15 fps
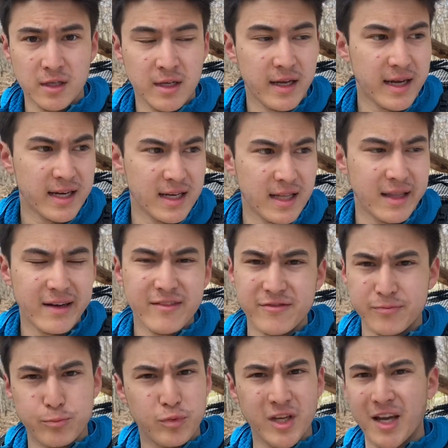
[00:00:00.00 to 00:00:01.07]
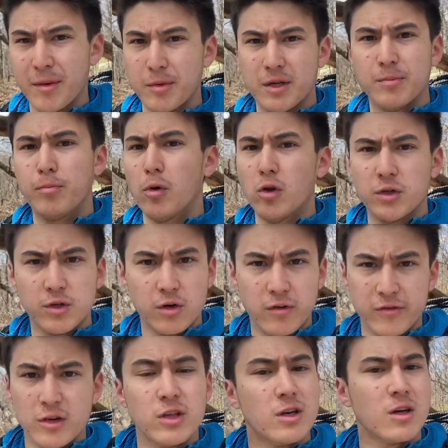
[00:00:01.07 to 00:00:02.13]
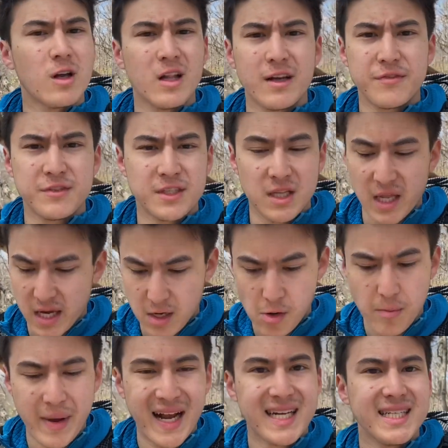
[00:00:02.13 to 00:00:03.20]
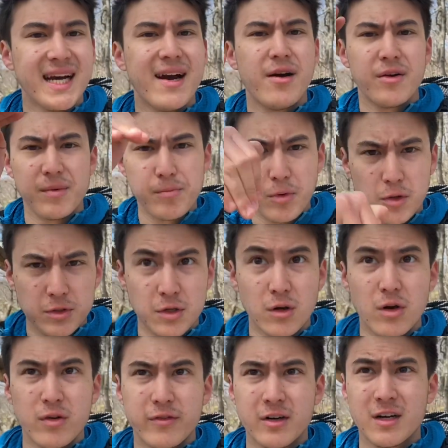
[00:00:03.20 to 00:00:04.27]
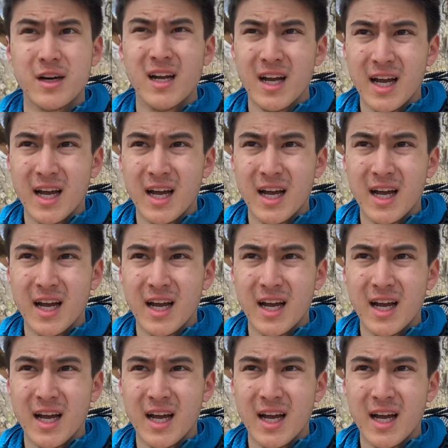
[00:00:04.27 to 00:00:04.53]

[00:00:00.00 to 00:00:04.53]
And I love being able to boulder over little cliffs and then go back down and boulder over.